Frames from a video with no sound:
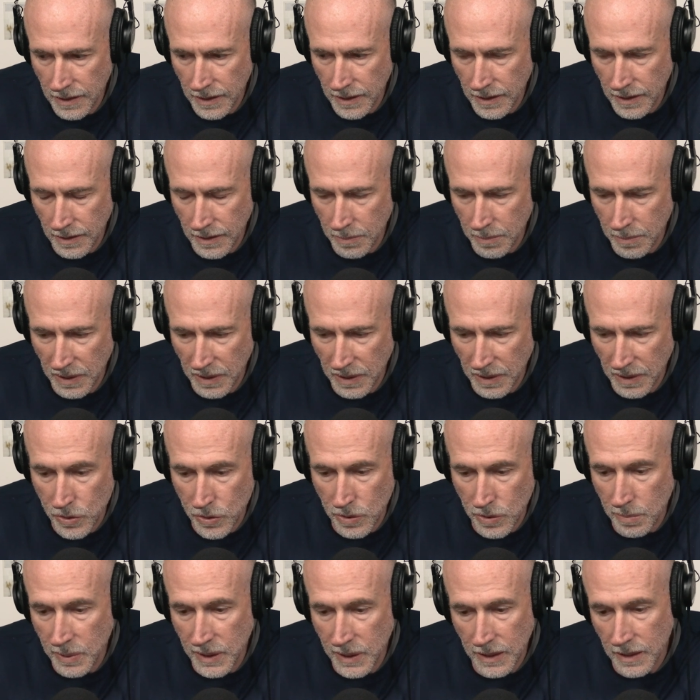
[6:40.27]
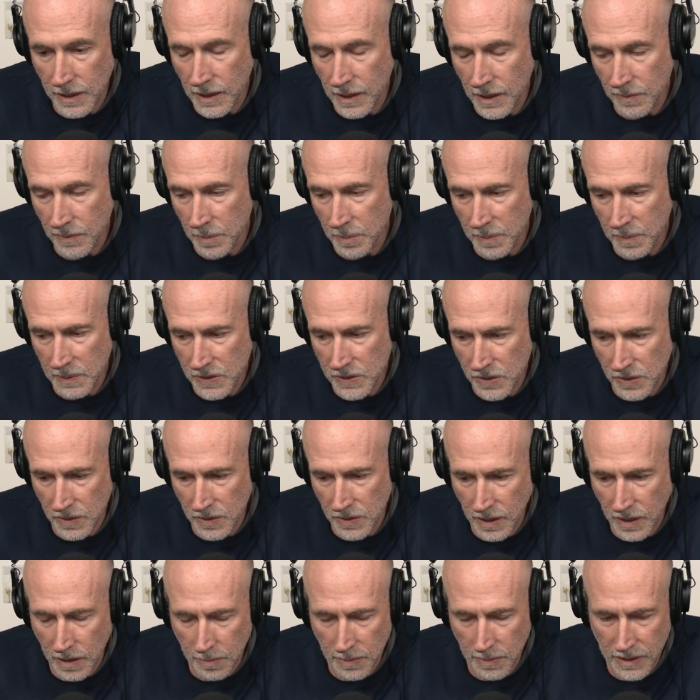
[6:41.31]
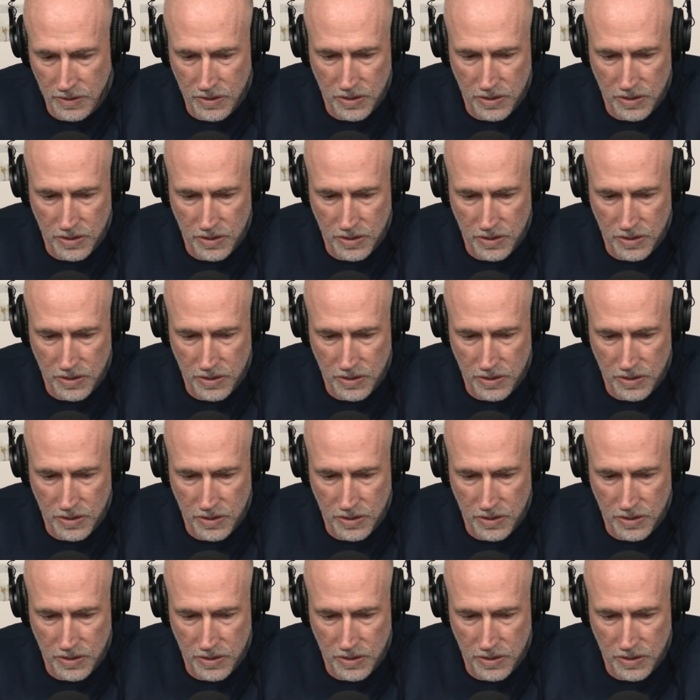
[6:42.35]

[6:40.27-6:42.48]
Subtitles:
you know, by virtue of being in government means you're incompetent.